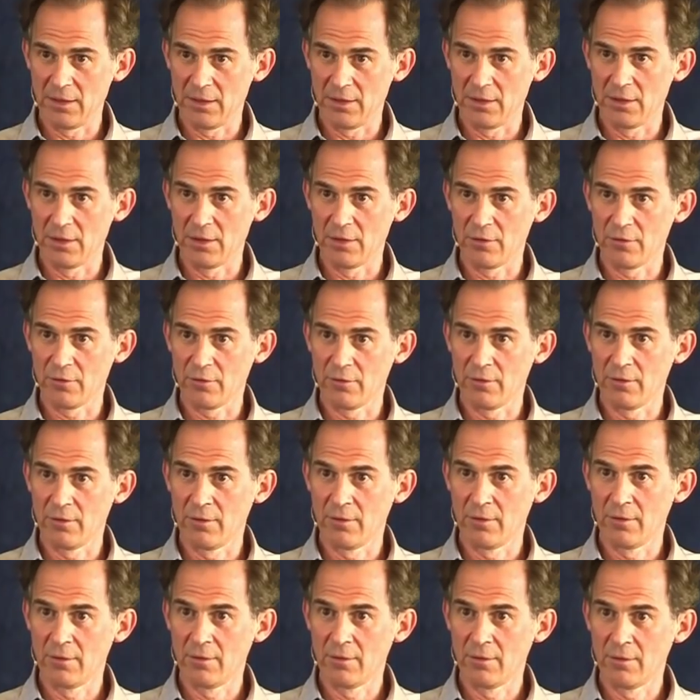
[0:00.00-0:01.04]
a nurse.
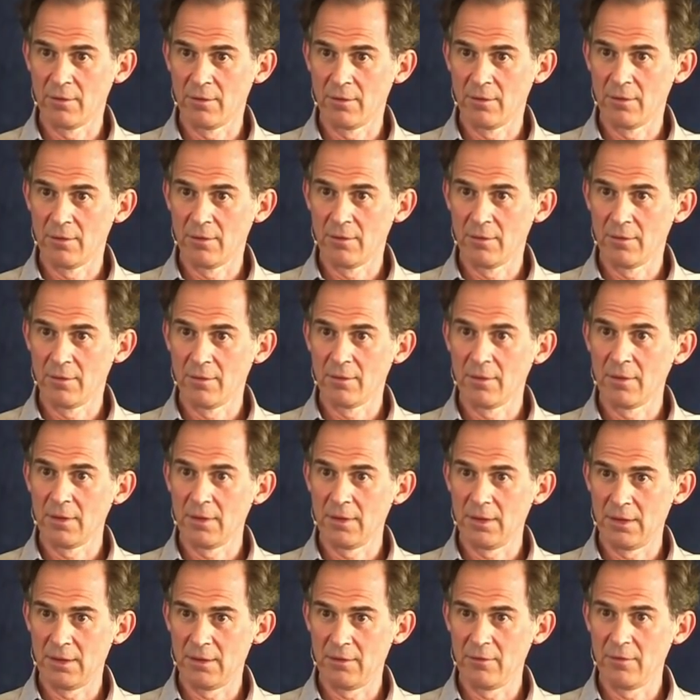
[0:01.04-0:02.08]

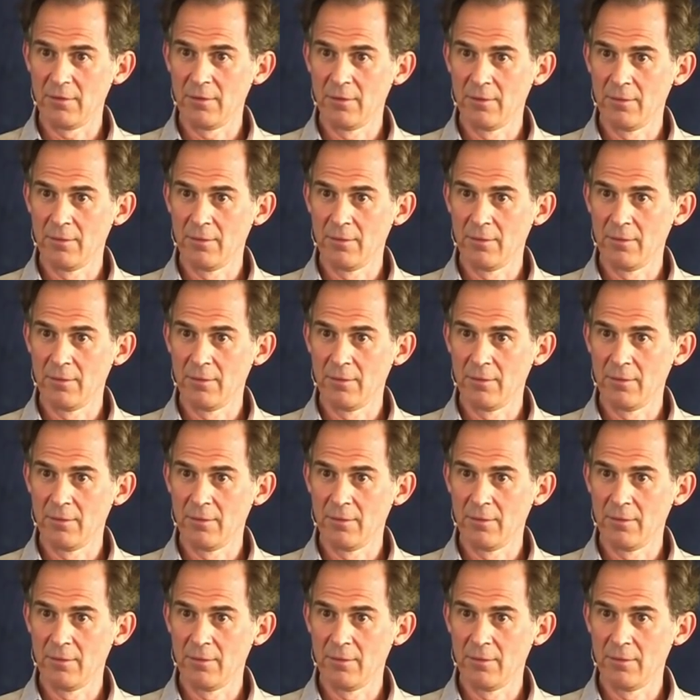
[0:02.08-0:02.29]
Yes?